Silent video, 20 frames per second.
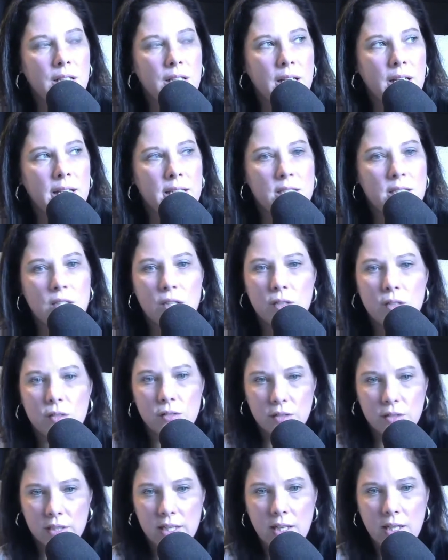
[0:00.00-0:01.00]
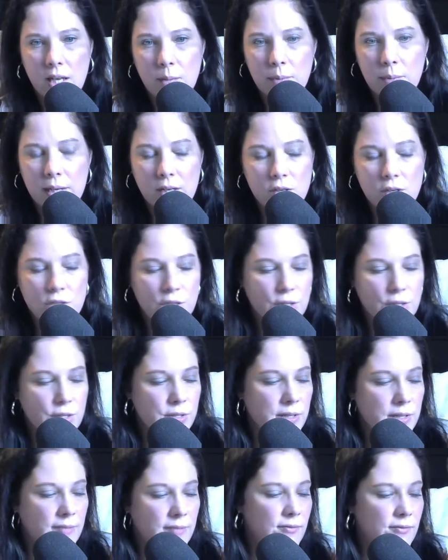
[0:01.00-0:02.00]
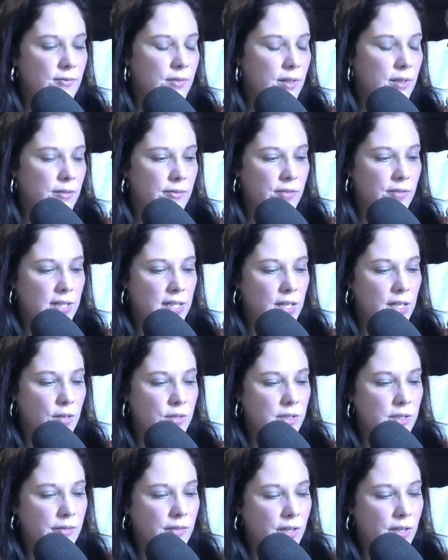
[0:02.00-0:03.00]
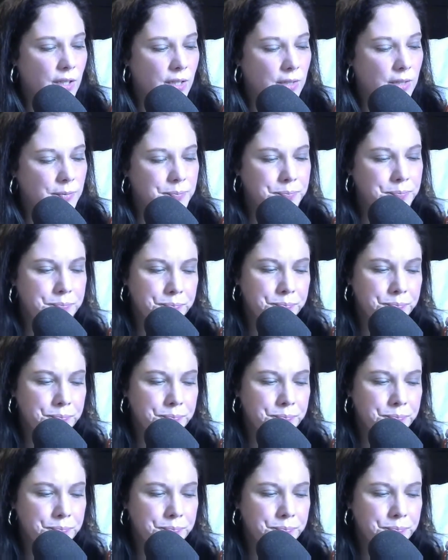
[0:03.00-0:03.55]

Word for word: and looking at pictures and, and videos of her,